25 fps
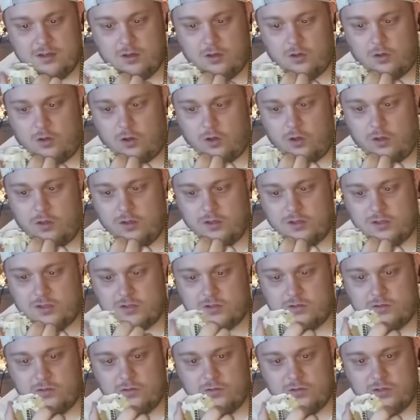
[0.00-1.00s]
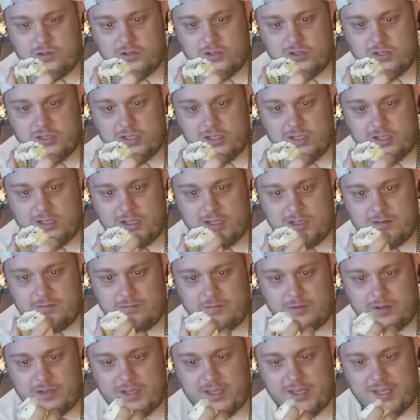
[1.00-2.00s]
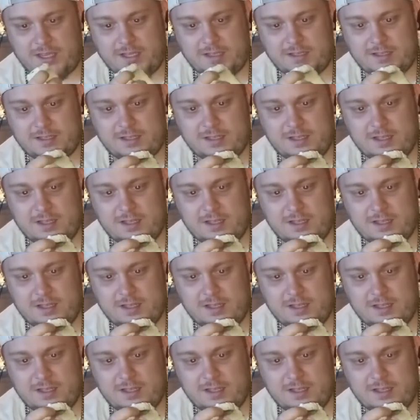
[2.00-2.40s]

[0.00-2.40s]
All the screws are still in place.